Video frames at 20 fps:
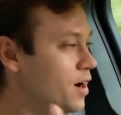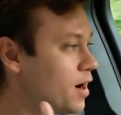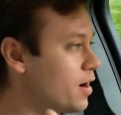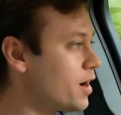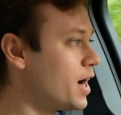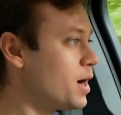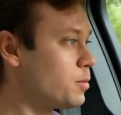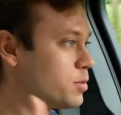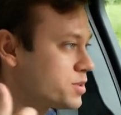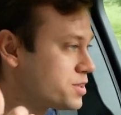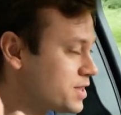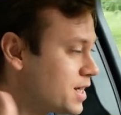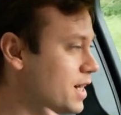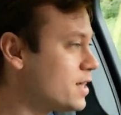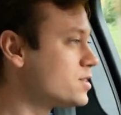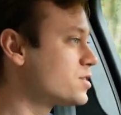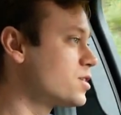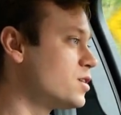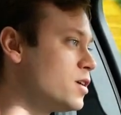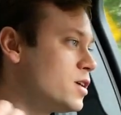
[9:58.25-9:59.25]
All right, well,
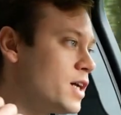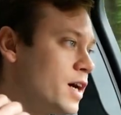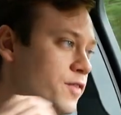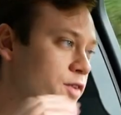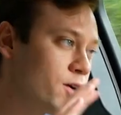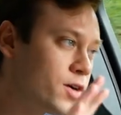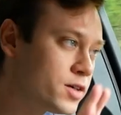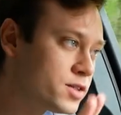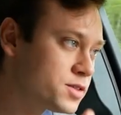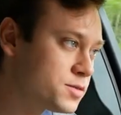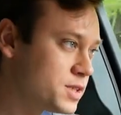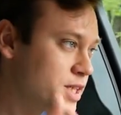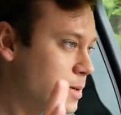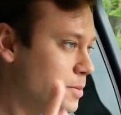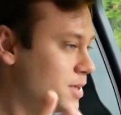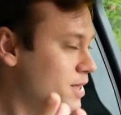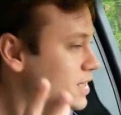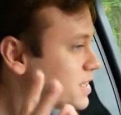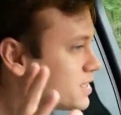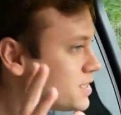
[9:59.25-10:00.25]
sounds good. I've heard
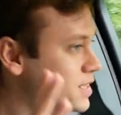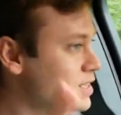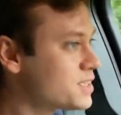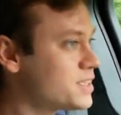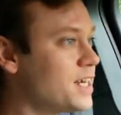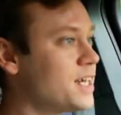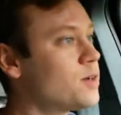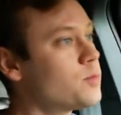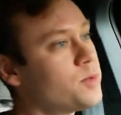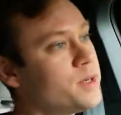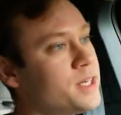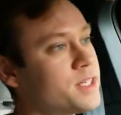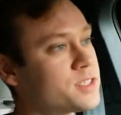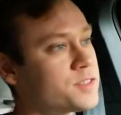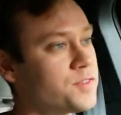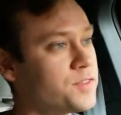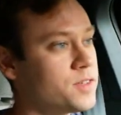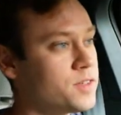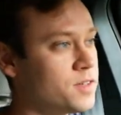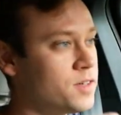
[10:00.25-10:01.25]
typically six to eight
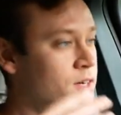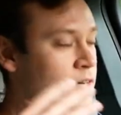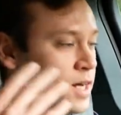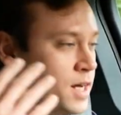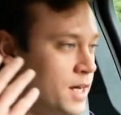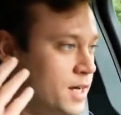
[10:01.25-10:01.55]
weeks for